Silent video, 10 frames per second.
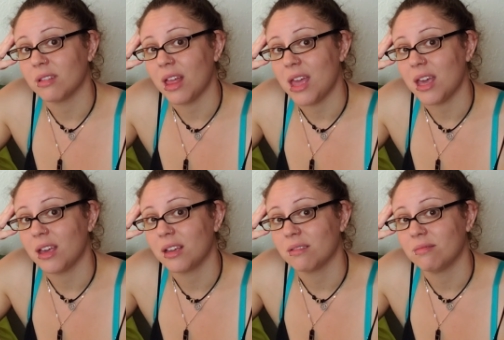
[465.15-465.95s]

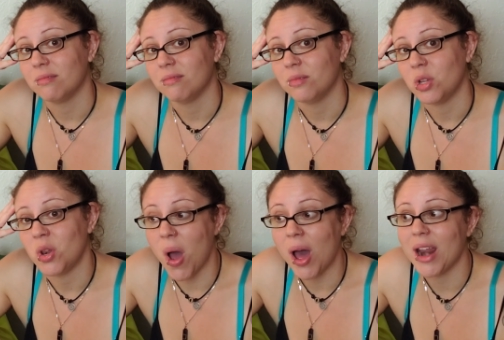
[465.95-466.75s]
Like,
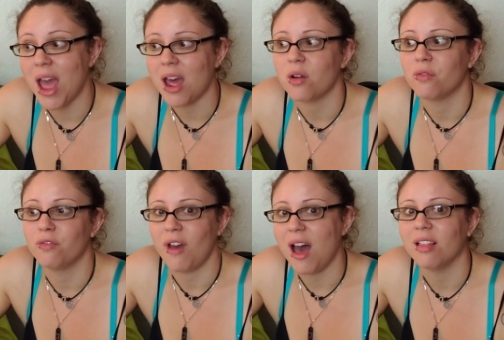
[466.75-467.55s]
not at a
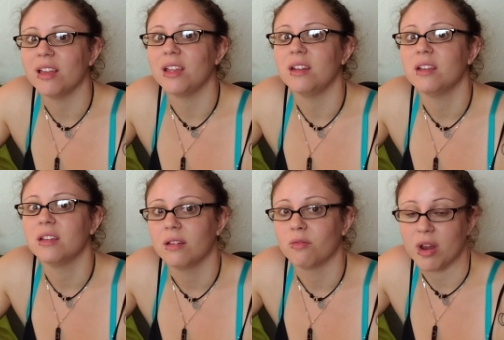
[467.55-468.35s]
valid
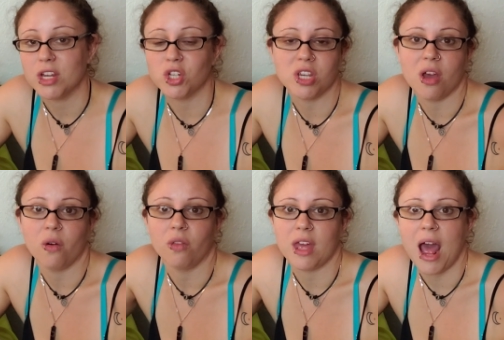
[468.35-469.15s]

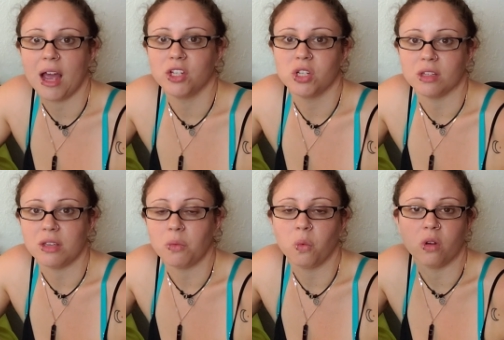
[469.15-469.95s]
ratio that
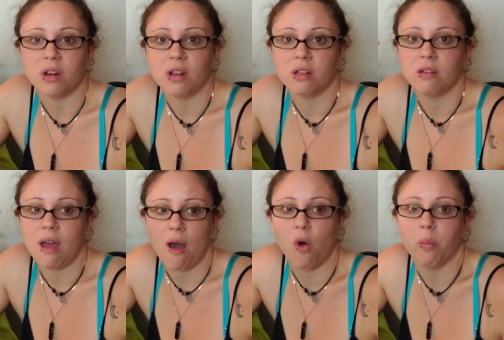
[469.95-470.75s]
actually would
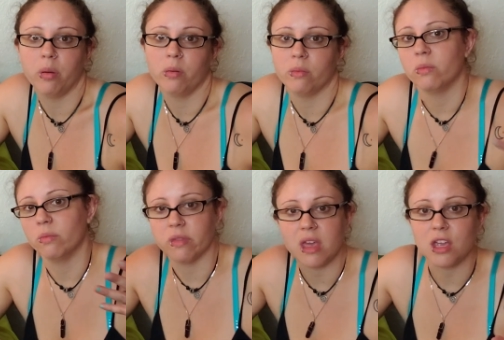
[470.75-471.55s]
help
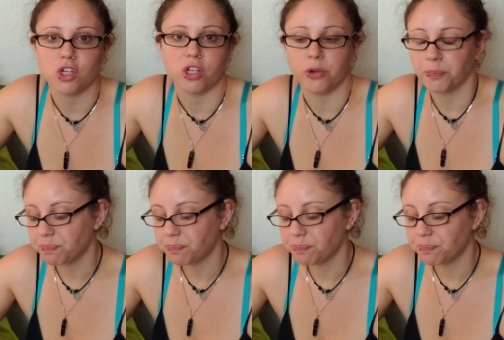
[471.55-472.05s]
the issue.